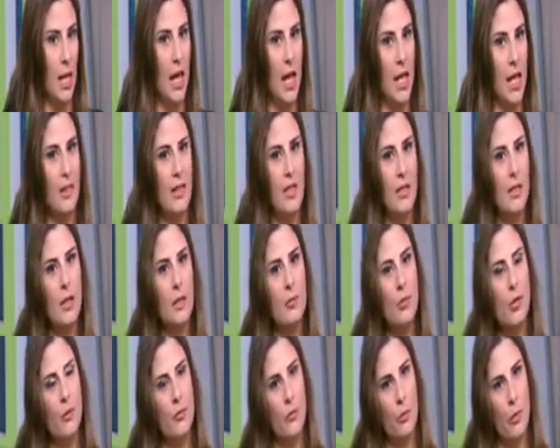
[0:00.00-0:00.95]
And this
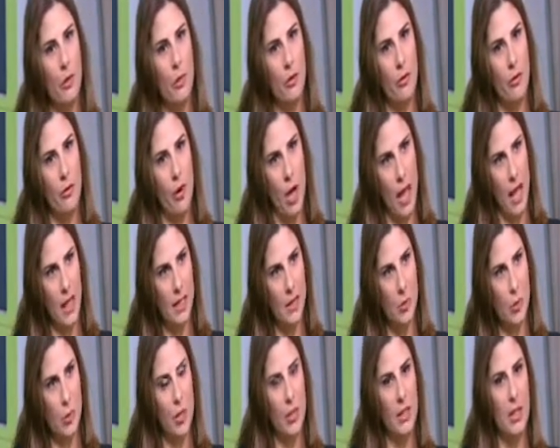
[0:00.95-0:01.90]
comes as a
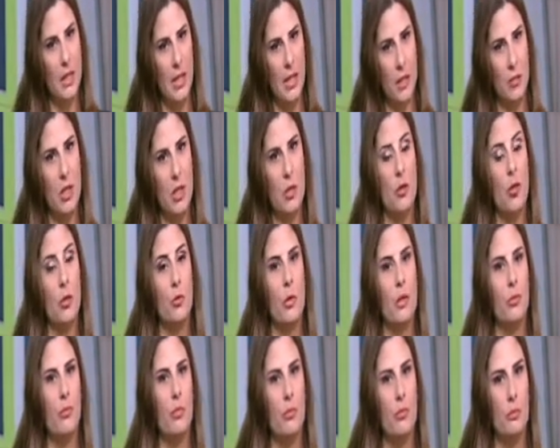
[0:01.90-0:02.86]
part, as I mentioned,
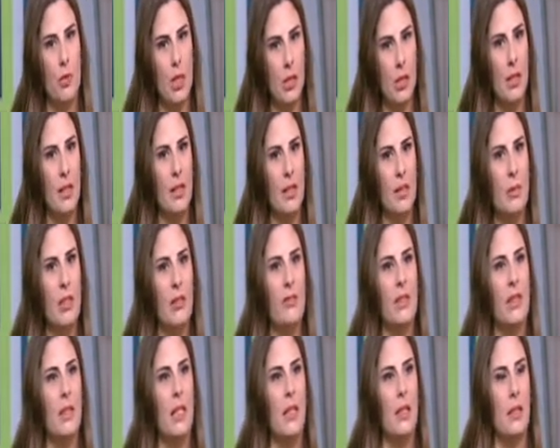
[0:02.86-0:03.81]
when President Abdel
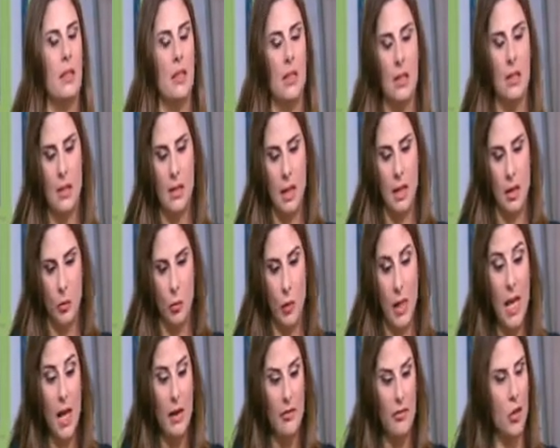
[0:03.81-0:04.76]
Fattah al-Sisi said,
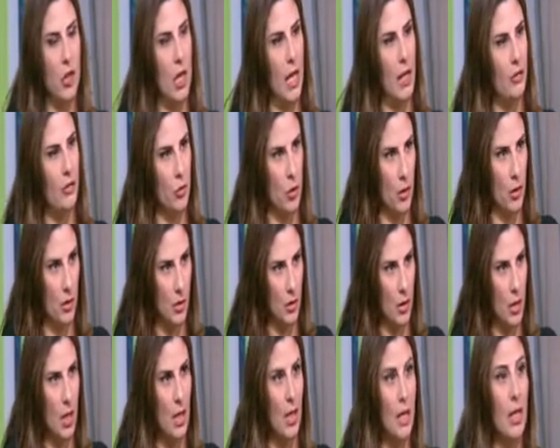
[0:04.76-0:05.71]
we have challenges.
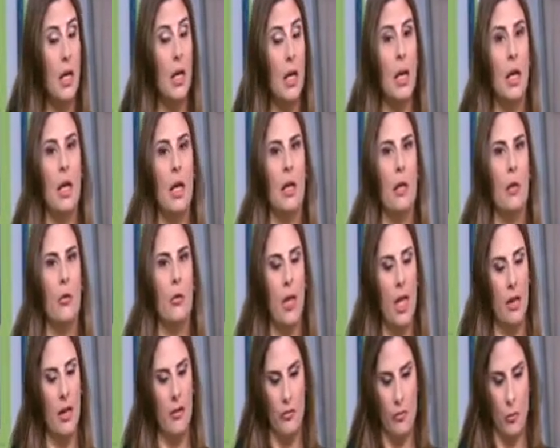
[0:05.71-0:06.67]
We
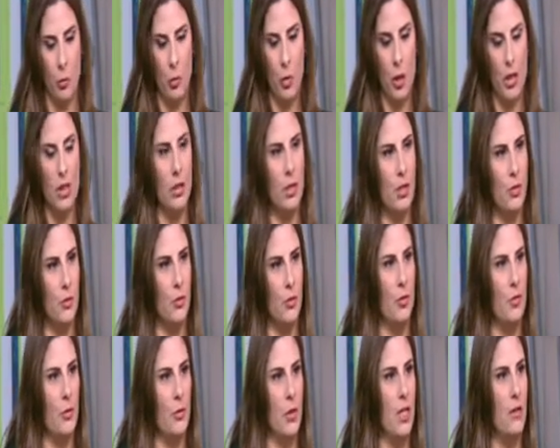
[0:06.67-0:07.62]
have 1, 2,
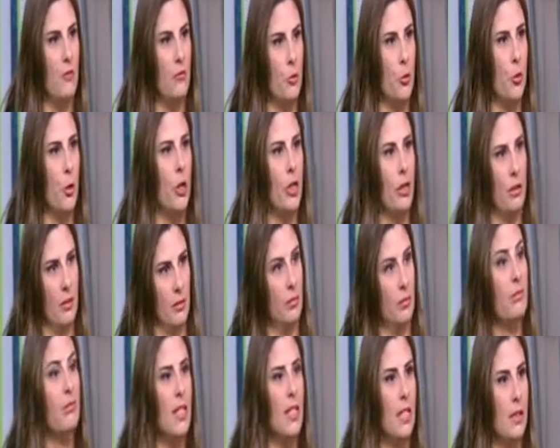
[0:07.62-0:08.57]
3, 4.
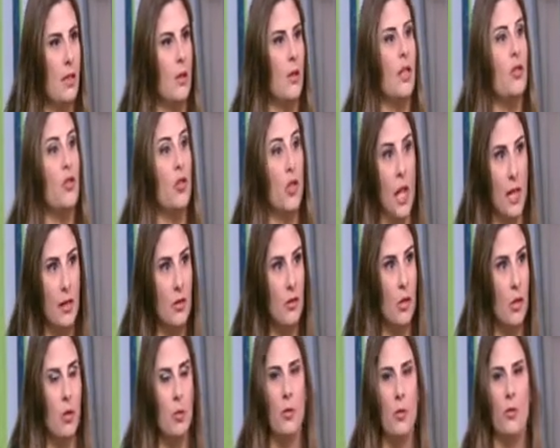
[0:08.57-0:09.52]
These are the
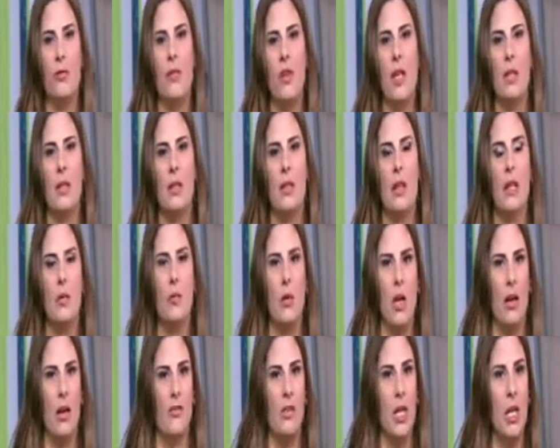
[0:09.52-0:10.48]
challenges we're facing. We
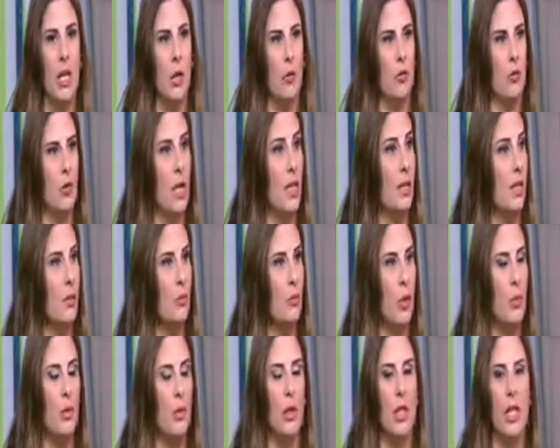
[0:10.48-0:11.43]
have rising
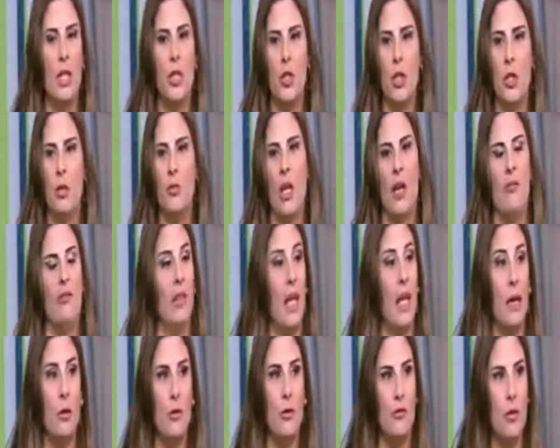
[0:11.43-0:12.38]
population, we have
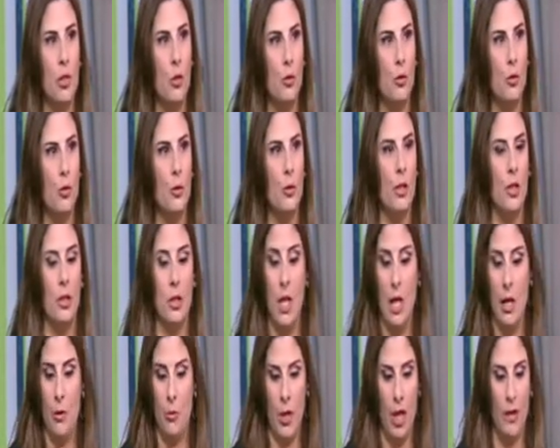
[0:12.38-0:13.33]
lack of resources,
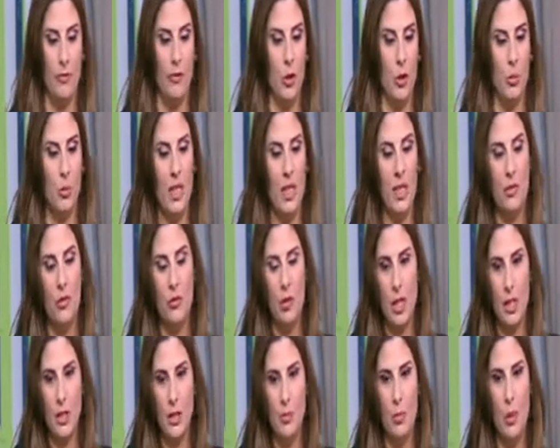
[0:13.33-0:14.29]
we have to meet the
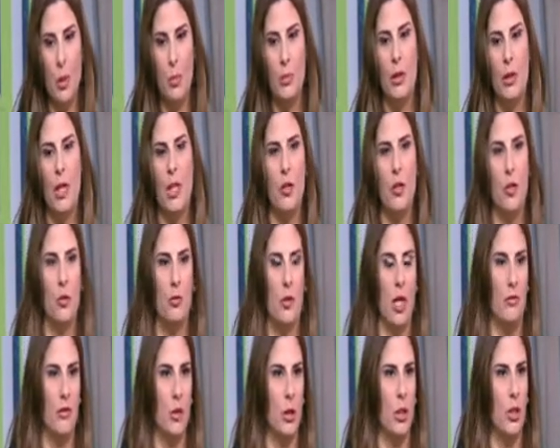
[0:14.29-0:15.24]
rising population, we
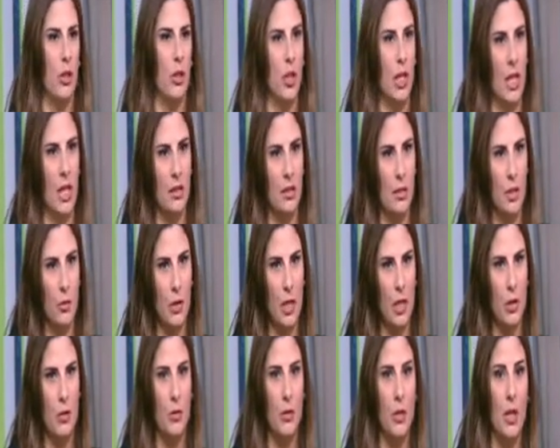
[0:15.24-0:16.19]
have to educate our
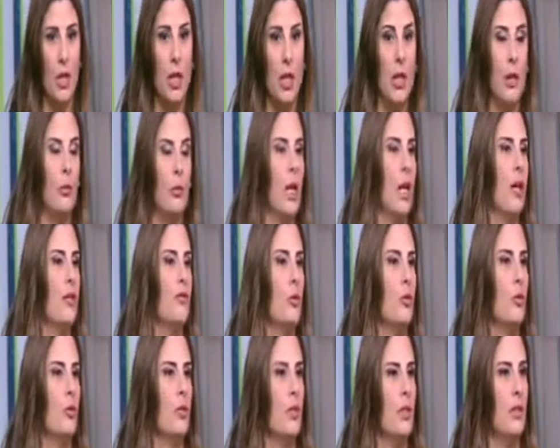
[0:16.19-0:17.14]
youth, we have
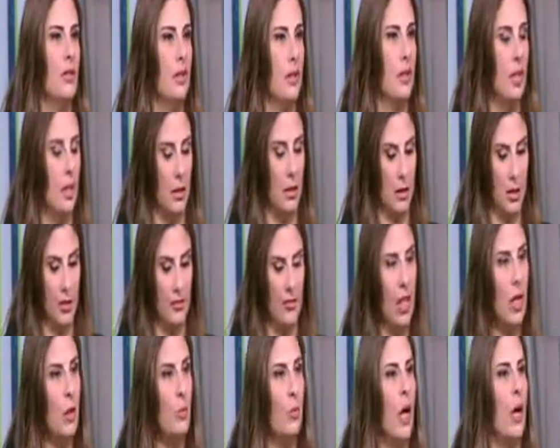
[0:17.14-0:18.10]
to
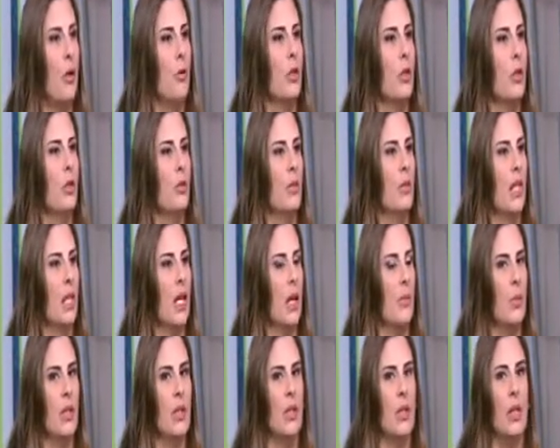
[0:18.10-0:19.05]
develop our human
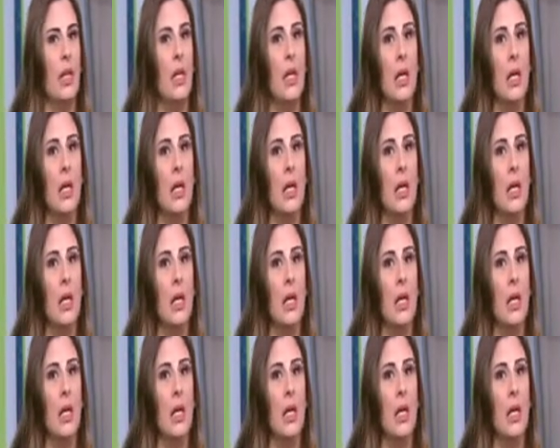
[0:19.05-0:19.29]
capital.